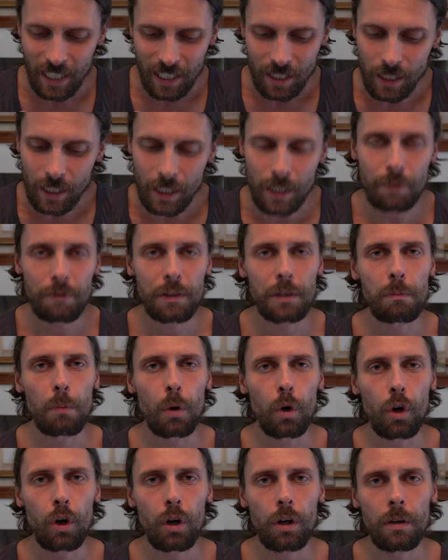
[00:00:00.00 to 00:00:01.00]
even
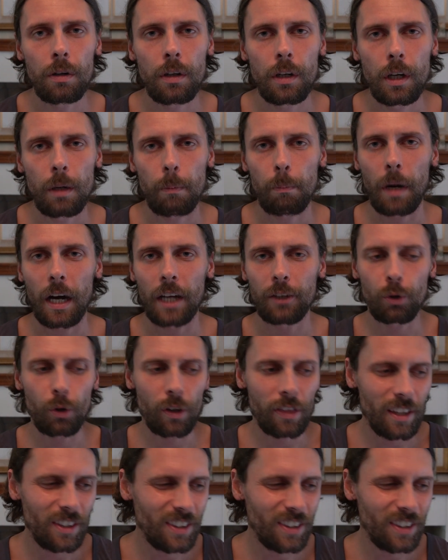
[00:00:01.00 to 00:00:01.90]
more by doing the